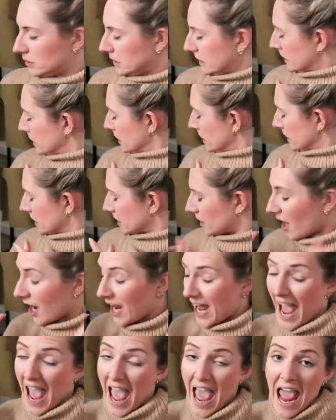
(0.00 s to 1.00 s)
I
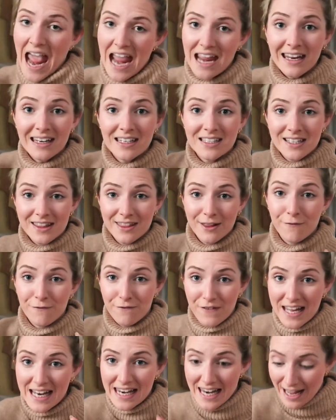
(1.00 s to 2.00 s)
hate the
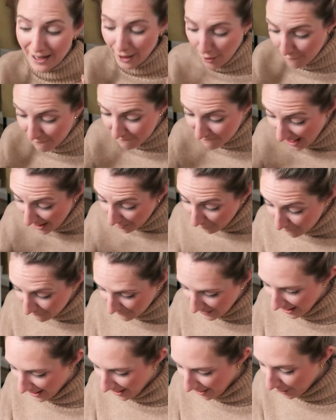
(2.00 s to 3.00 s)
feeling of
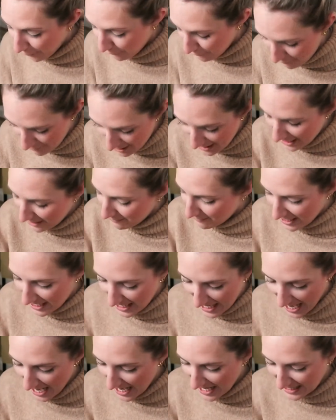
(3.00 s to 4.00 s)
velvet. I really,
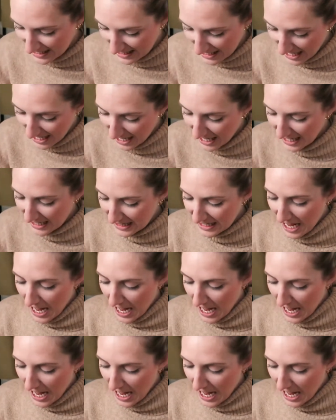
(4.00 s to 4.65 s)
really hate it.